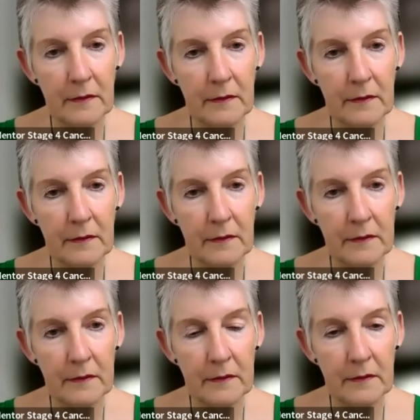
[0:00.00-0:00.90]

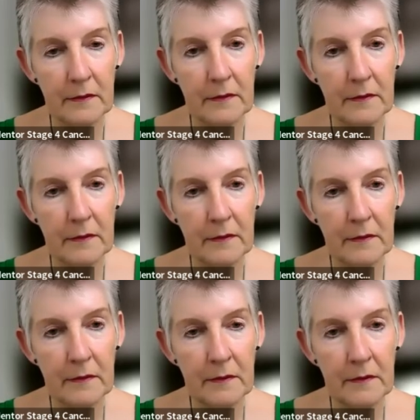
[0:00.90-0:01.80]

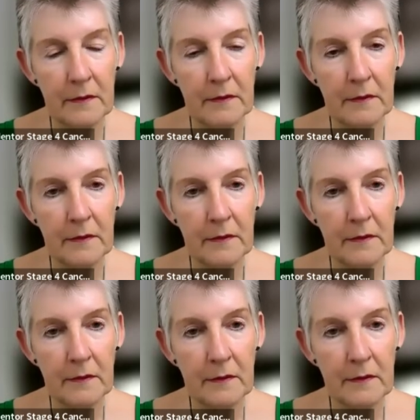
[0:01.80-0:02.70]

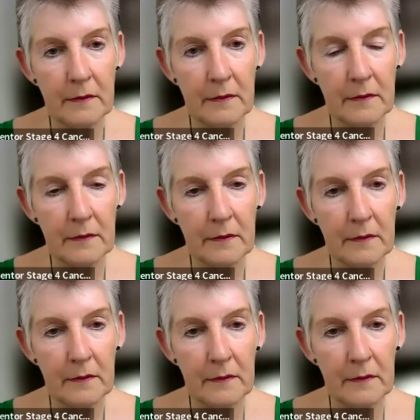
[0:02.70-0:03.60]

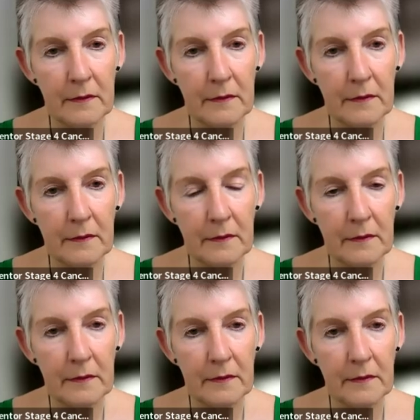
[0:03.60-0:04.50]

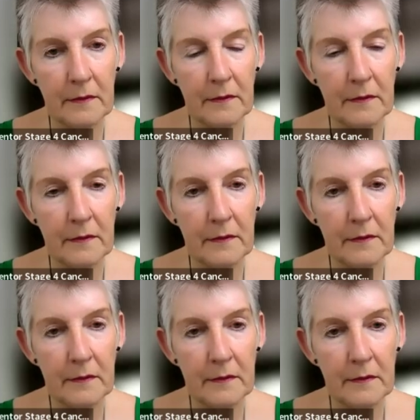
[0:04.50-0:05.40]

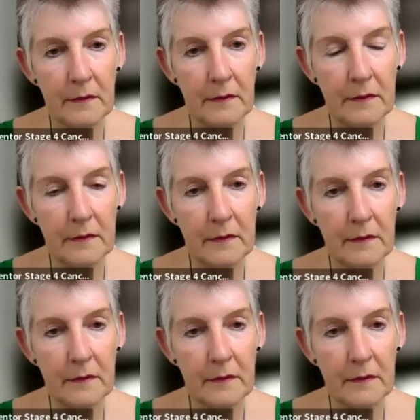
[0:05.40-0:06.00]
This person isn't speaking.